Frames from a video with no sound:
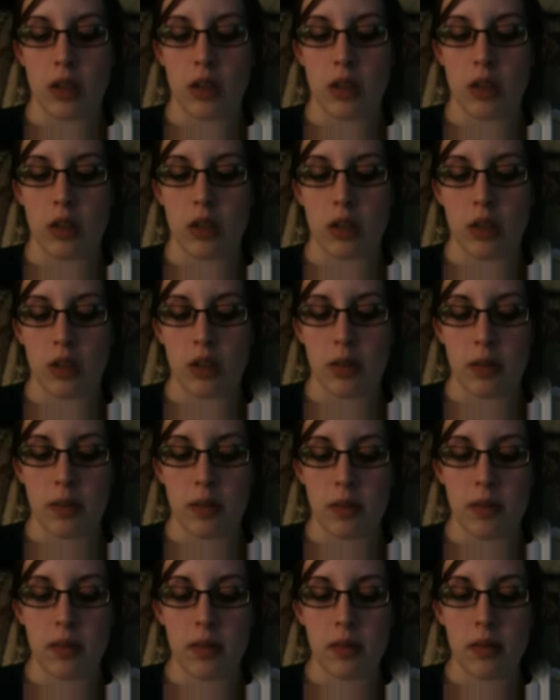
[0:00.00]
it's all good.
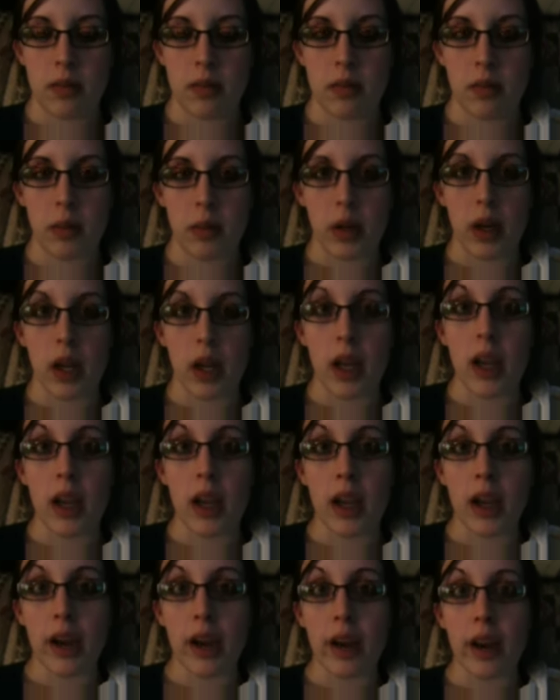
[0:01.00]
But
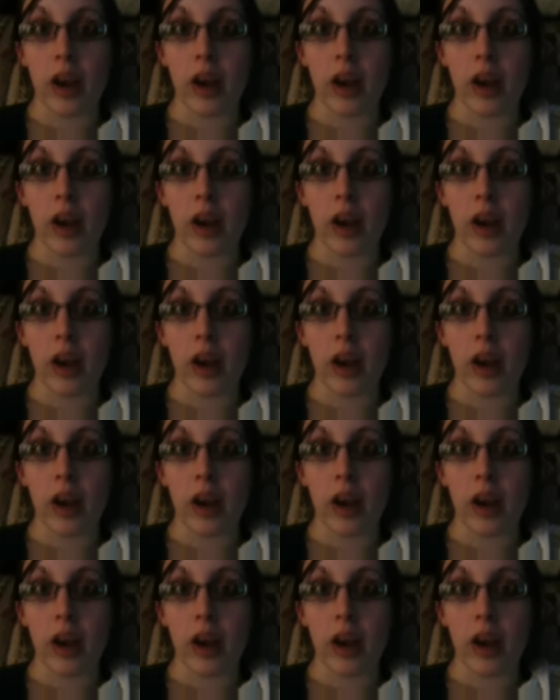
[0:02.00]
he